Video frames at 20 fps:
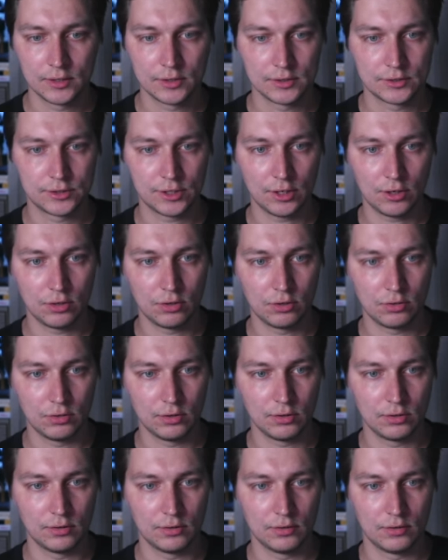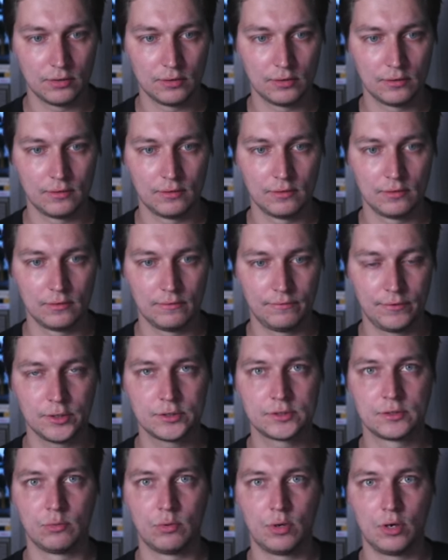So
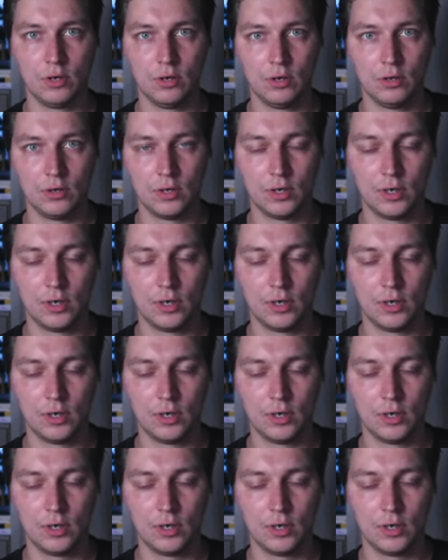first of all,